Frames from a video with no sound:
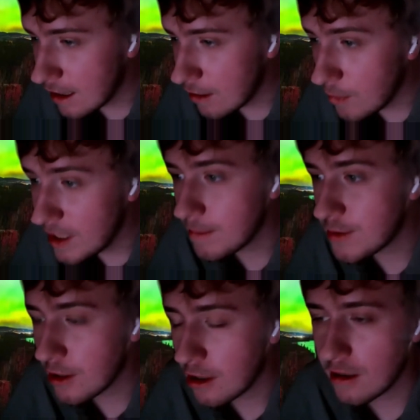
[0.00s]
we
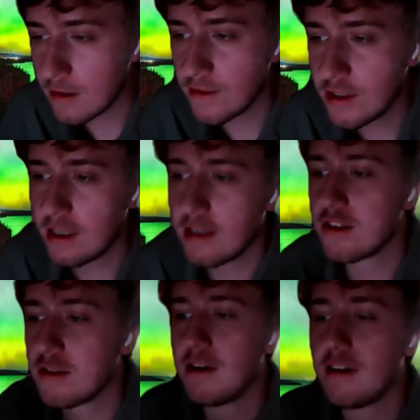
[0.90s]
observed a
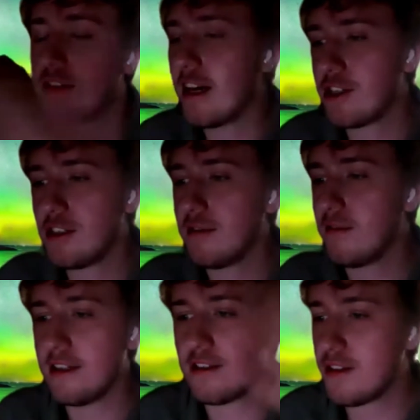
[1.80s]
small section
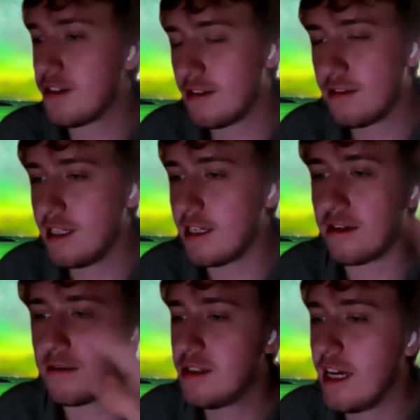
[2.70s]
of this,
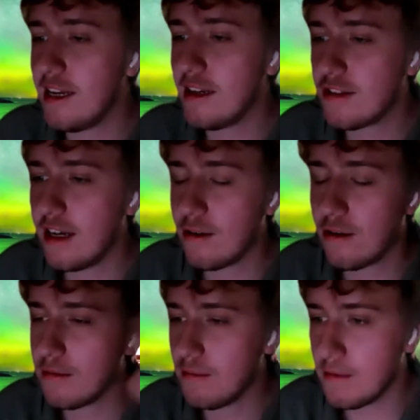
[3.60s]
data set,
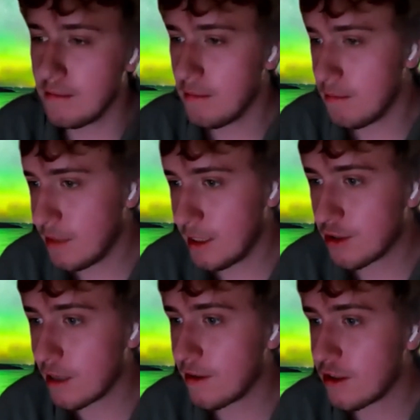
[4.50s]
or we
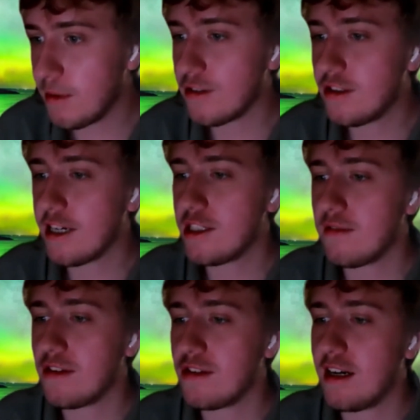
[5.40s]
observed a small section
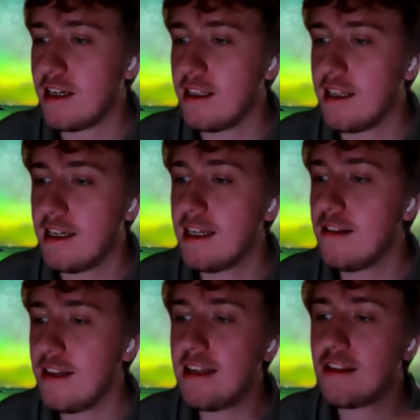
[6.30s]
of the sun. And then
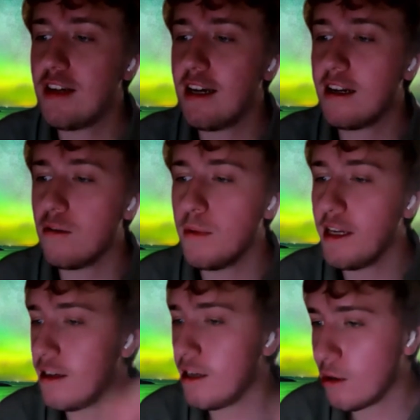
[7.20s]
in these data,
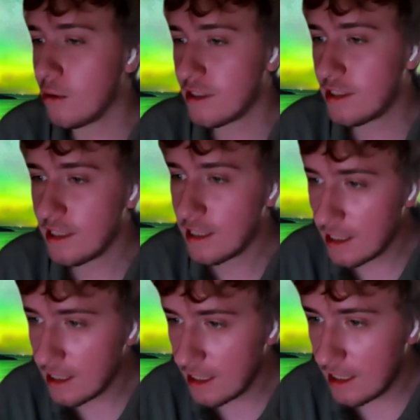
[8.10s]
we note
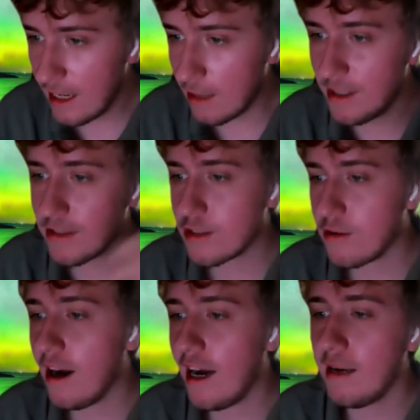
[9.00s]
and we
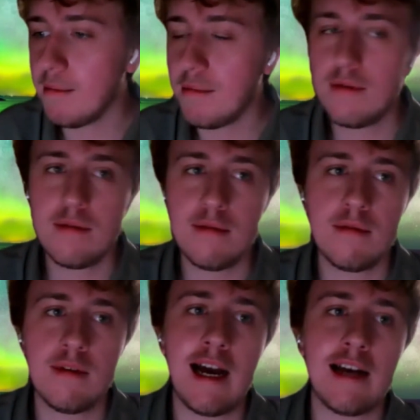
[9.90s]
describe,
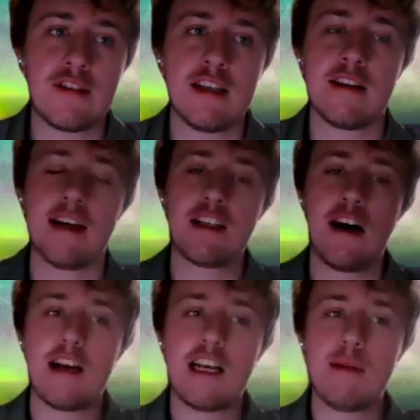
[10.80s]
as in like
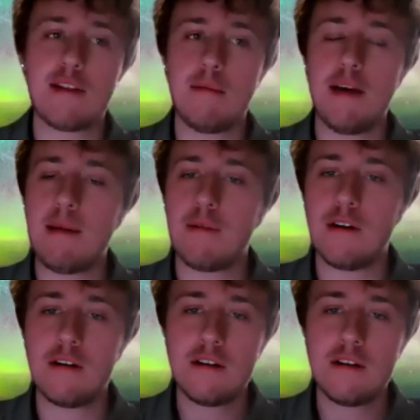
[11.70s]
talking about the paper.